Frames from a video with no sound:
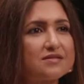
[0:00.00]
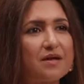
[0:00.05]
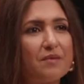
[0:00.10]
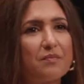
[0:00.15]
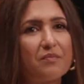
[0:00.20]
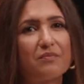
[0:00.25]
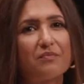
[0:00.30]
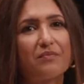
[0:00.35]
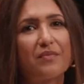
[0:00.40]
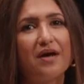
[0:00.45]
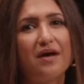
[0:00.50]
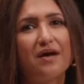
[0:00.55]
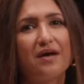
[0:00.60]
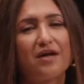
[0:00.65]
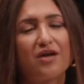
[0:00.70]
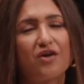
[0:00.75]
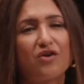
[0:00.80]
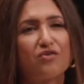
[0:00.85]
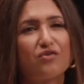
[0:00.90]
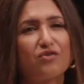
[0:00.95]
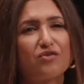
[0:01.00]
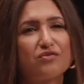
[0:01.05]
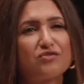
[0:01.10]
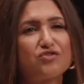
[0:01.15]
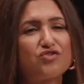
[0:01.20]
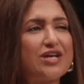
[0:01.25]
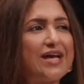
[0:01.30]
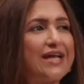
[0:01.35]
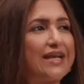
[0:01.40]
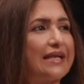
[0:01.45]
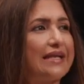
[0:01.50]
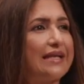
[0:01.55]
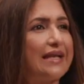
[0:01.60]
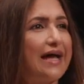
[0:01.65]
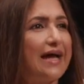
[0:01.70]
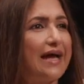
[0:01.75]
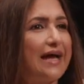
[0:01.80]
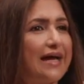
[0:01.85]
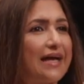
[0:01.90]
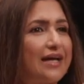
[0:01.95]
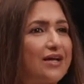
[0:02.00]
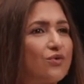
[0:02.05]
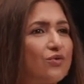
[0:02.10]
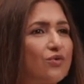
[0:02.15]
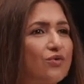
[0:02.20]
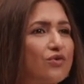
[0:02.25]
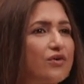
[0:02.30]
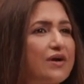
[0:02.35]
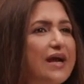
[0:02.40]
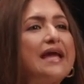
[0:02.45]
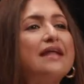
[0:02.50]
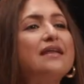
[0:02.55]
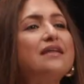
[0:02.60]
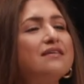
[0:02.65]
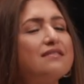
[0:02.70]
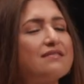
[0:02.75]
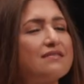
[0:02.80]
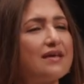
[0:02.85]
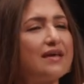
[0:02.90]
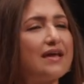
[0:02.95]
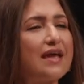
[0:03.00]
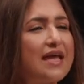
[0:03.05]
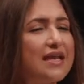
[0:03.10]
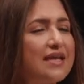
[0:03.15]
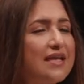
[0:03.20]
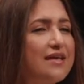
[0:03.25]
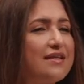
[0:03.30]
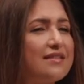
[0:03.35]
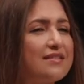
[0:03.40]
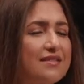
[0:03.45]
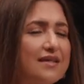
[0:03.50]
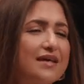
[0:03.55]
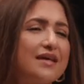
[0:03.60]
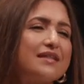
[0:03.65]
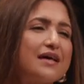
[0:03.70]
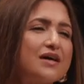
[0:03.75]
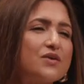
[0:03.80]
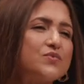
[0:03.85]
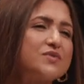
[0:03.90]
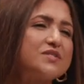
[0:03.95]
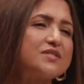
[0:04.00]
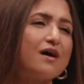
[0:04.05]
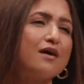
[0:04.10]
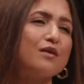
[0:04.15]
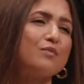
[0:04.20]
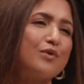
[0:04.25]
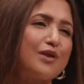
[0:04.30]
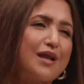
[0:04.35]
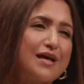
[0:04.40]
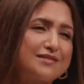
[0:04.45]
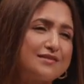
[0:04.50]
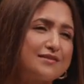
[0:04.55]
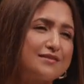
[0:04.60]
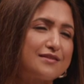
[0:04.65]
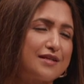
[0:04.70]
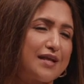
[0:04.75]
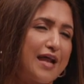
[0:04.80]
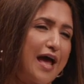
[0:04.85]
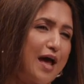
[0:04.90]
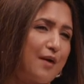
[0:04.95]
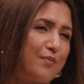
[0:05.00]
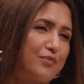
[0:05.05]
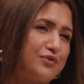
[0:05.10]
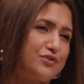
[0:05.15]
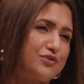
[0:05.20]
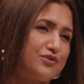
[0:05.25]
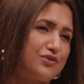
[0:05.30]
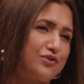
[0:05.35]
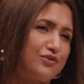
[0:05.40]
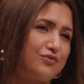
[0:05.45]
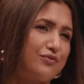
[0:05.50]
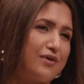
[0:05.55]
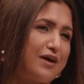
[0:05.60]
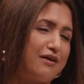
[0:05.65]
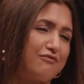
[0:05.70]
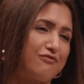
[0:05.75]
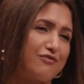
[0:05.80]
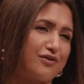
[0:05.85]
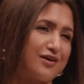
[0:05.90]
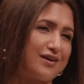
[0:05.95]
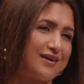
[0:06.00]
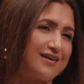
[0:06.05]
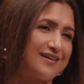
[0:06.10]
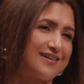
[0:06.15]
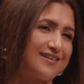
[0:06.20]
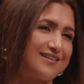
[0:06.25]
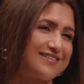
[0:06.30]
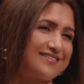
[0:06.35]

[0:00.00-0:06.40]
some, you know, jet lag, or anything that was unpleasant that happened to you ever?